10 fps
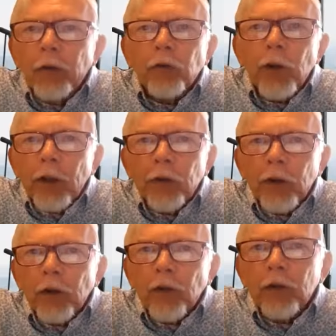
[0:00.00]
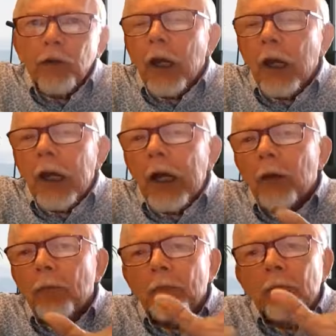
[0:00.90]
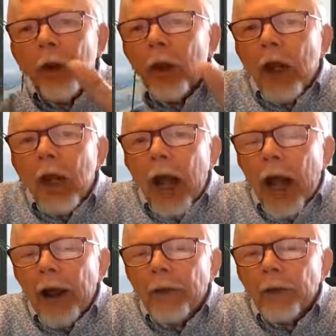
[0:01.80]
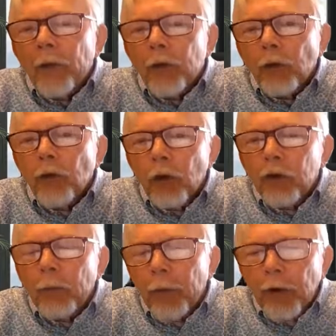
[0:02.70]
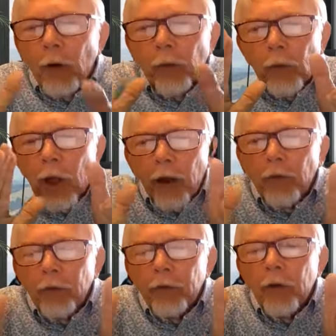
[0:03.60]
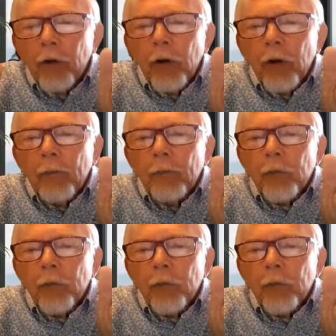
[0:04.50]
in the middle of the desert, and you just simply don't have